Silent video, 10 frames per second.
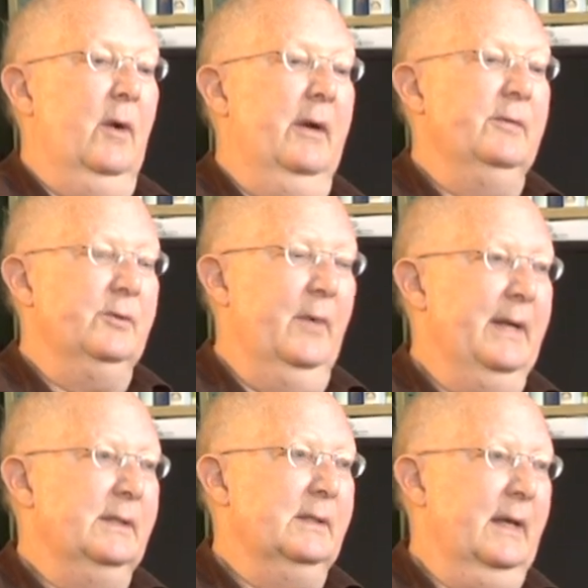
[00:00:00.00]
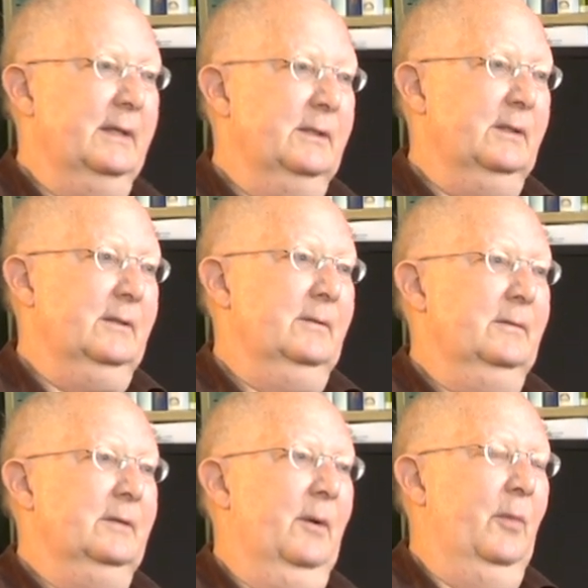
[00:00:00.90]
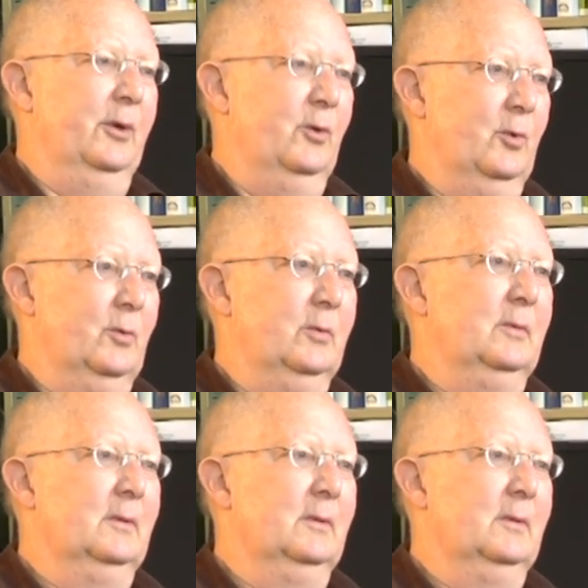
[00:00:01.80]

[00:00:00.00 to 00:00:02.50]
I was raised as someone who